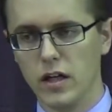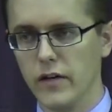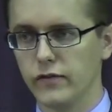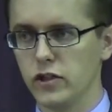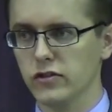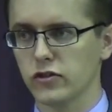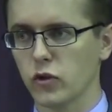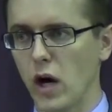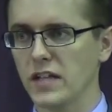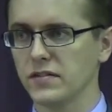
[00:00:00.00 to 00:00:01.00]
If Jesus
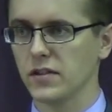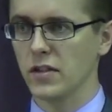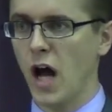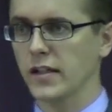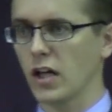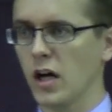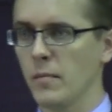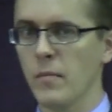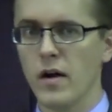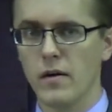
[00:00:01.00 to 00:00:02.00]
Christ did not
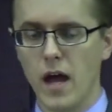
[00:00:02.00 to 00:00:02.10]
come